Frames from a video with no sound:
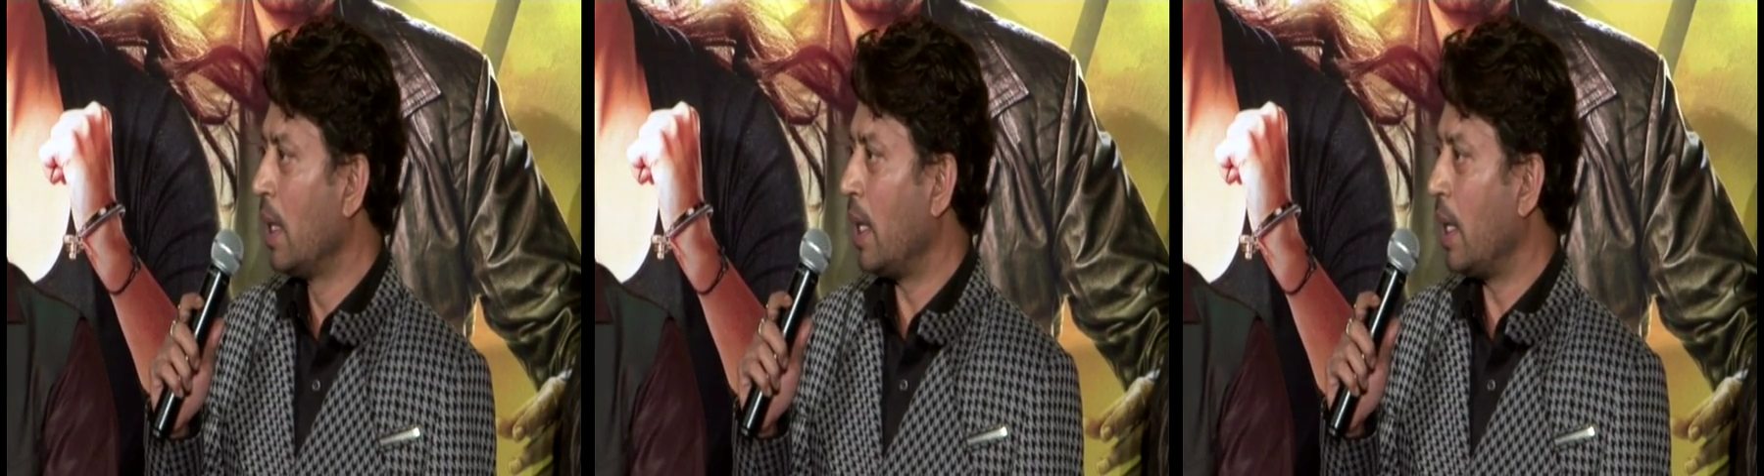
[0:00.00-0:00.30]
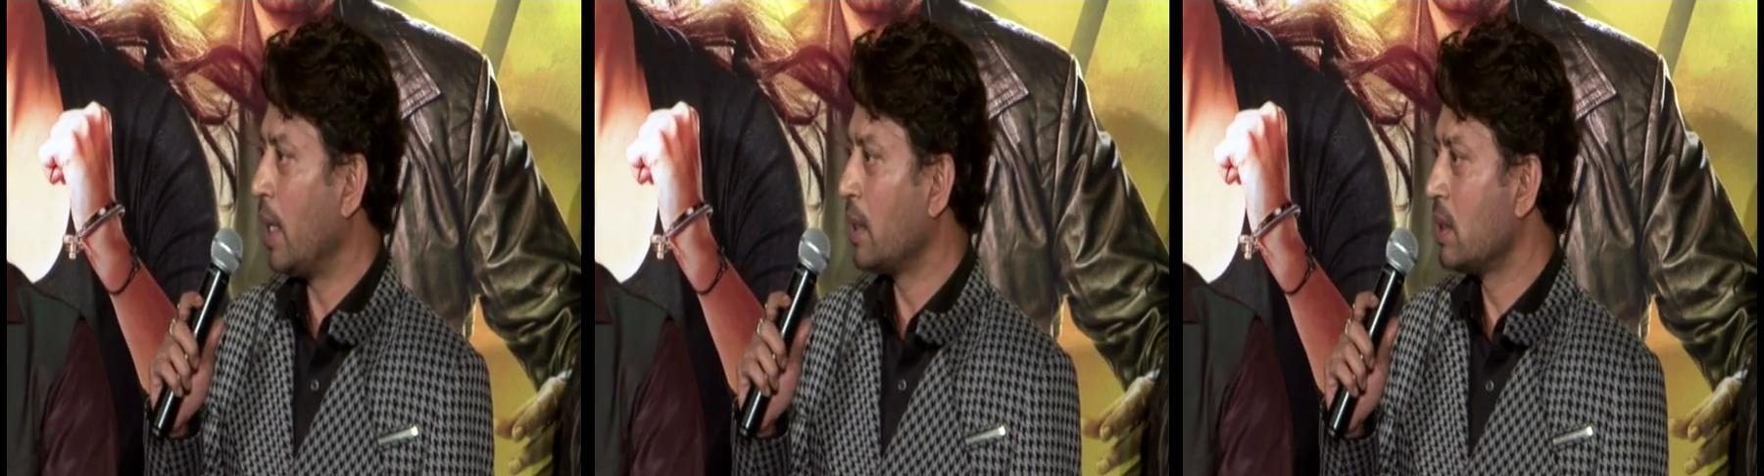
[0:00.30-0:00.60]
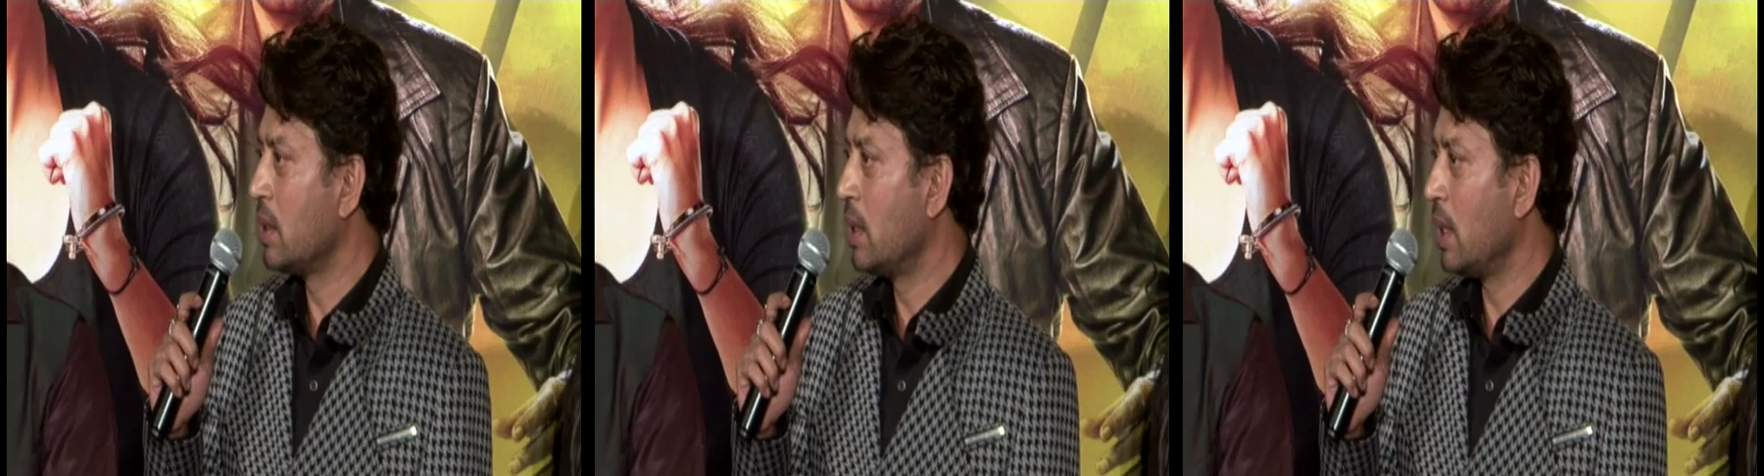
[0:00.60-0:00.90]
uh,
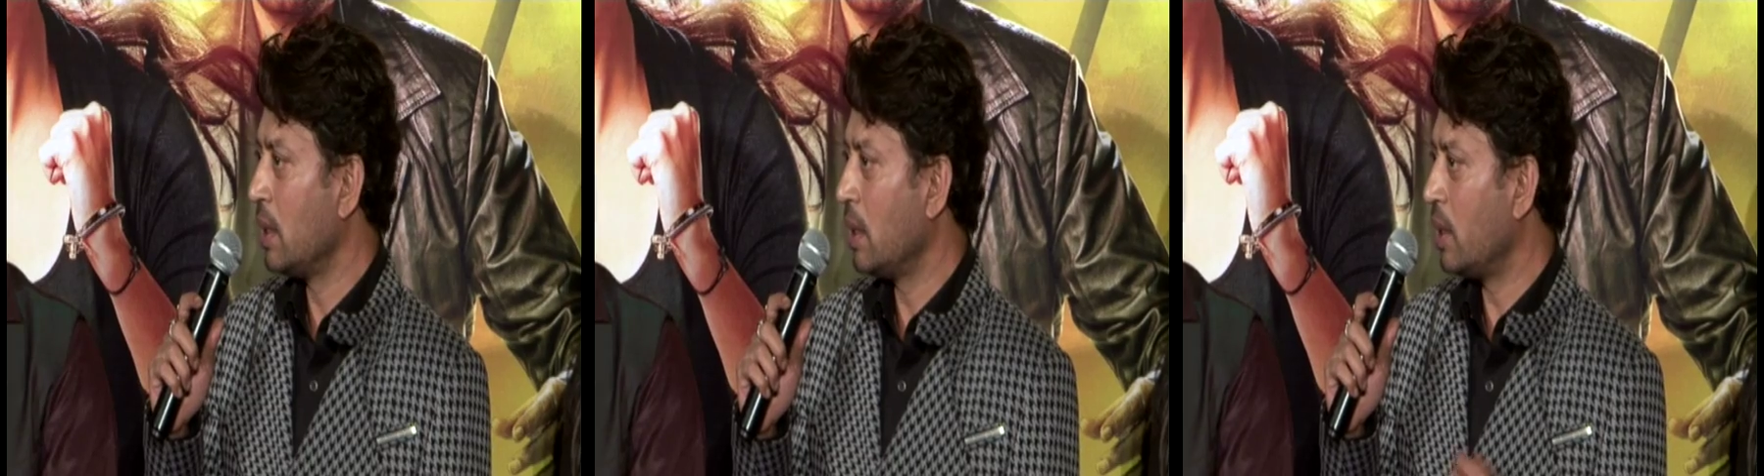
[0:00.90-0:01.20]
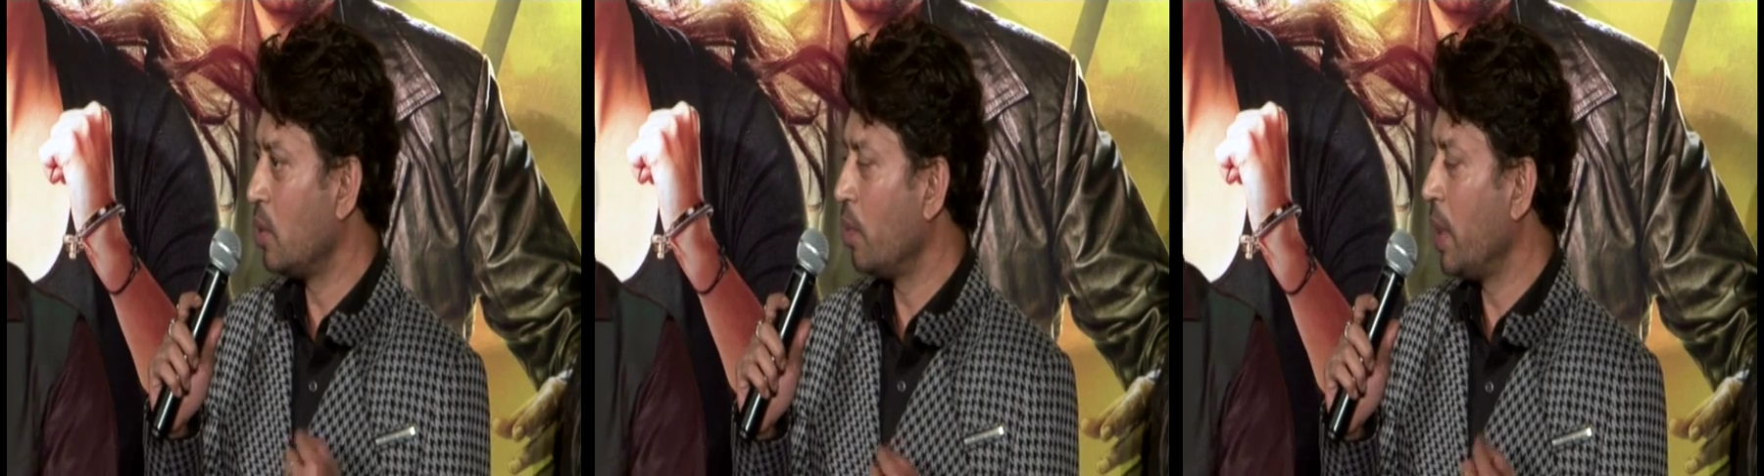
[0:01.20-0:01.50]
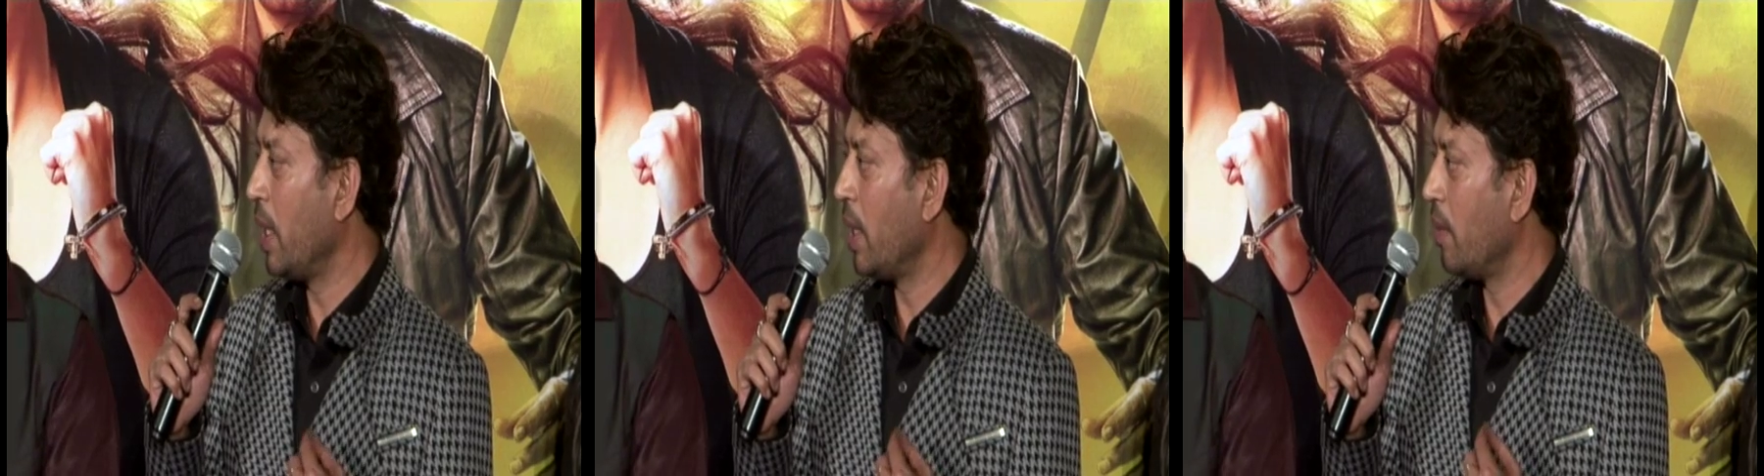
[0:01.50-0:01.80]
is the, there should
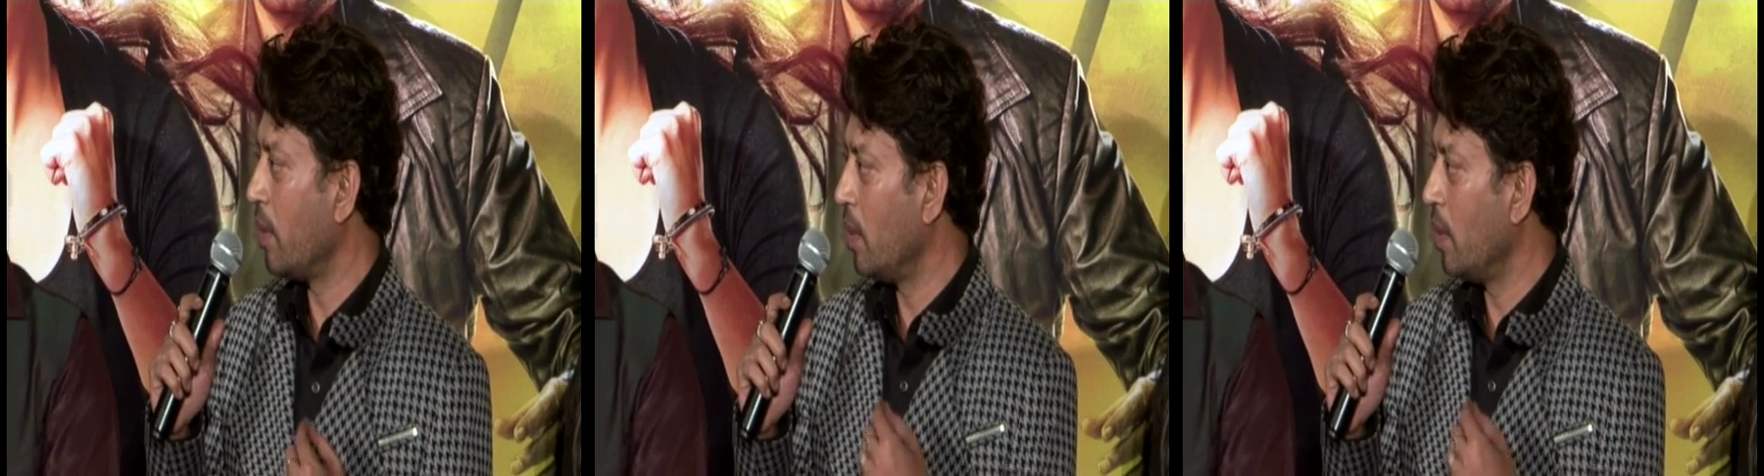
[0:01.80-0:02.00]
be a,